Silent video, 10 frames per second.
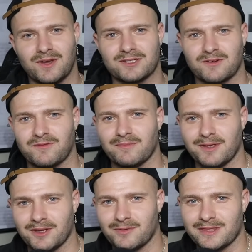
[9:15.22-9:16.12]
you guys are
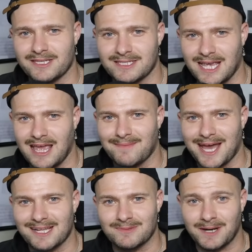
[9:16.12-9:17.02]
familiar with these game
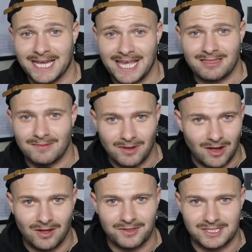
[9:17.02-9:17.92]
ads, but I get them
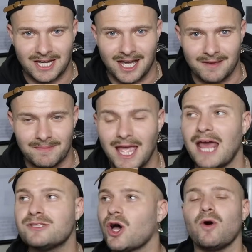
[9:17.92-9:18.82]
all the time.
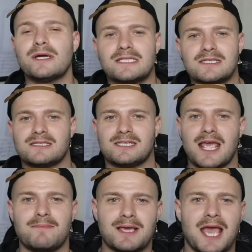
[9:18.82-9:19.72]
And it's always the same